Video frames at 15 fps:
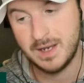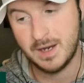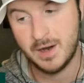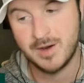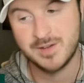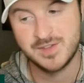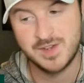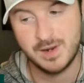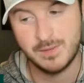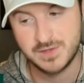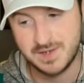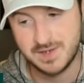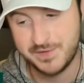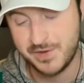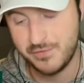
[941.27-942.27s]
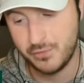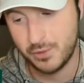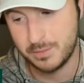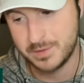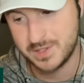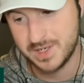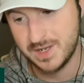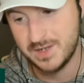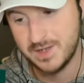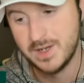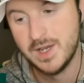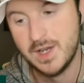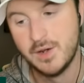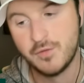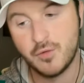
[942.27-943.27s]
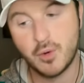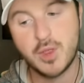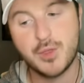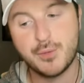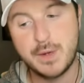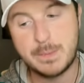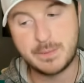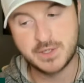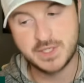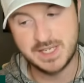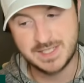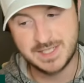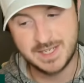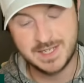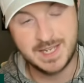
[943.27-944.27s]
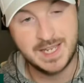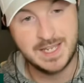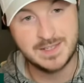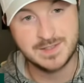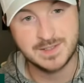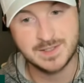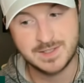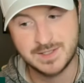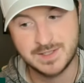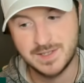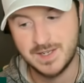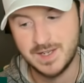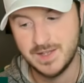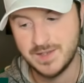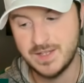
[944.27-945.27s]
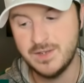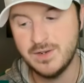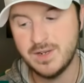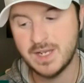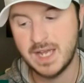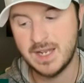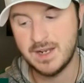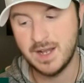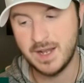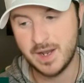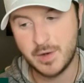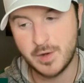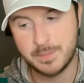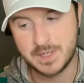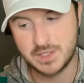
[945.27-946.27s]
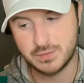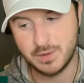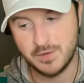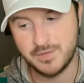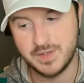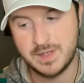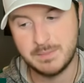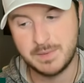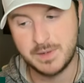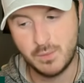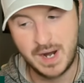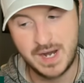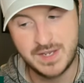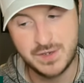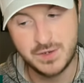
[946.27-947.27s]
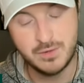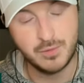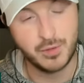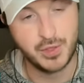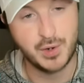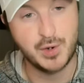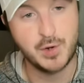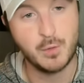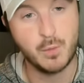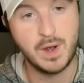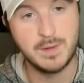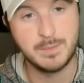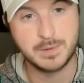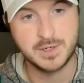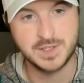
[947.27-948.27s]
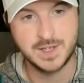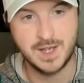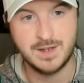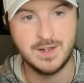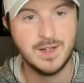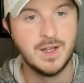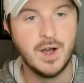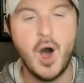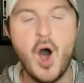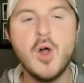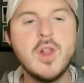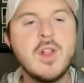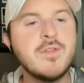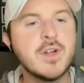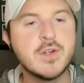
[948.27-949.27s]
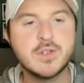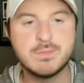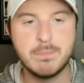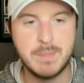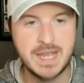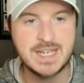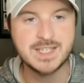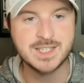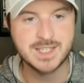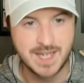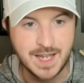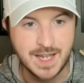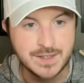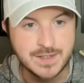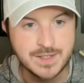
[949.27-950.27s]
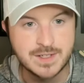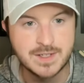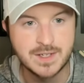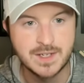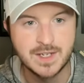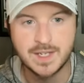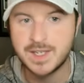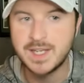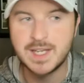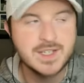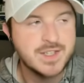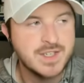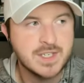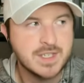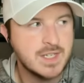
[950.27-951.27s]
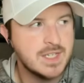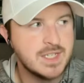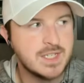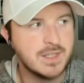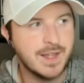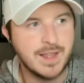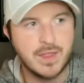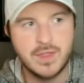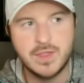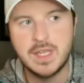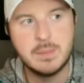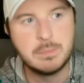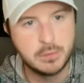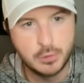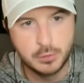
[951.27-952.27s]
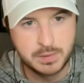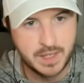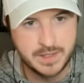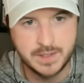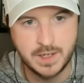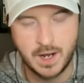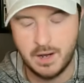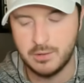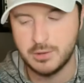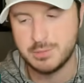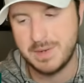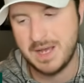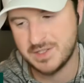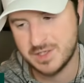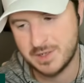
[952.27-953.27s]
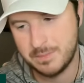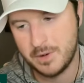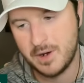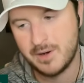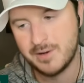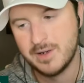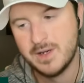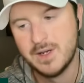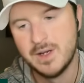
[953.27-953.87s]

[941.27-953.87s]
Arkansas was 74%. 43% said Kansas. Then you get another Big 12 team, BYU, 31%. All of those make sense. Kansas is like the blue blood in college basketball.